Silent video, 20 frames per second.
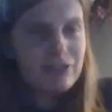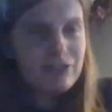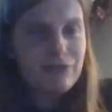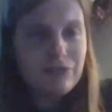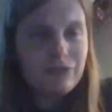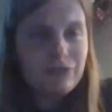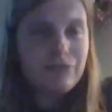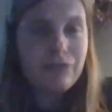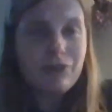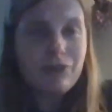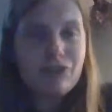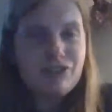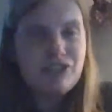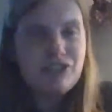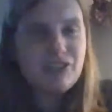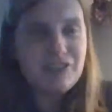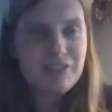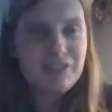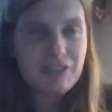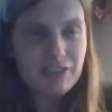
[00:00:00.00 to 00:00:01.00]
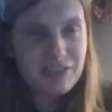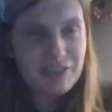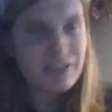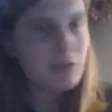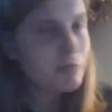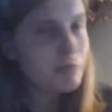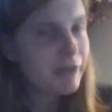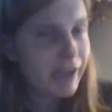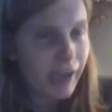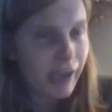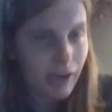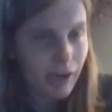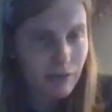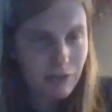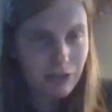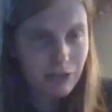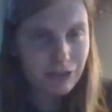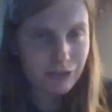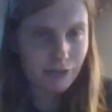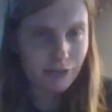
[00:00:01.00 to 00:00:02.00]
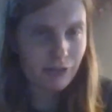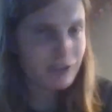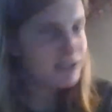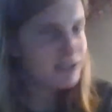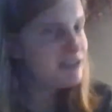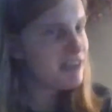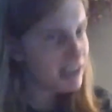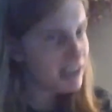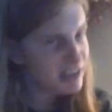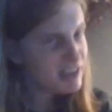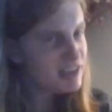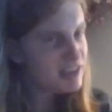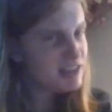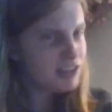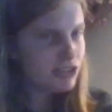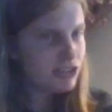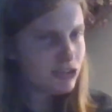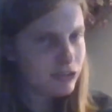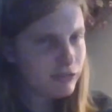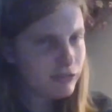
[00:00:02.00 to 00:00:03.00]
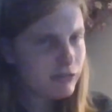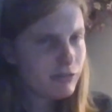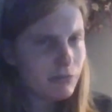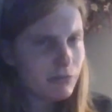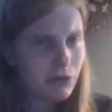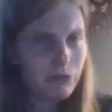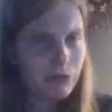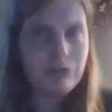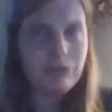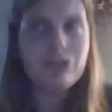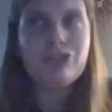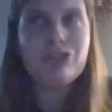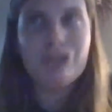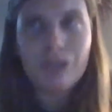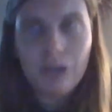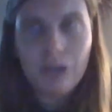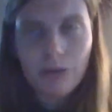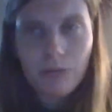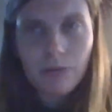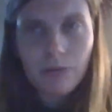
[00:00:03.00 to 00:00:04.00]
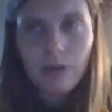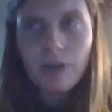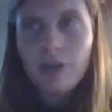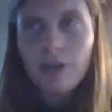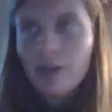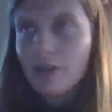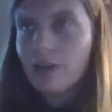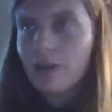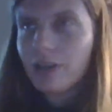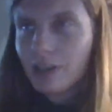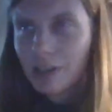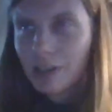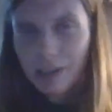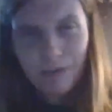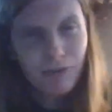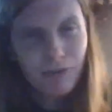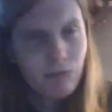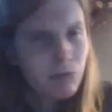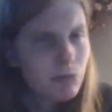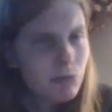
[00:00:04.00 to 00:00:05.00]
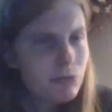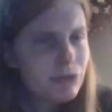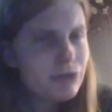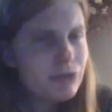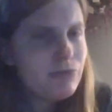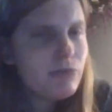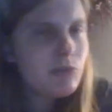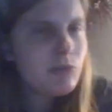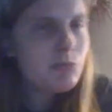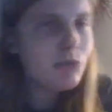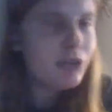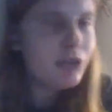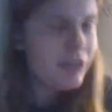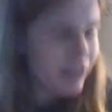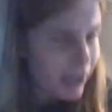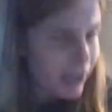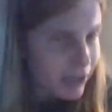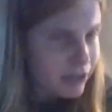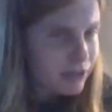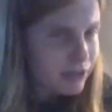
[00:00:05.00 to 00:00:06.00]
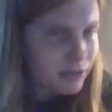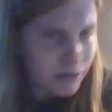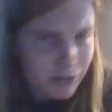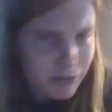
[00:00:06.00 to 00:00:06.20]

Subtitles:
of divergence in some character, because that's essentially what we do. Even when we're doing molecular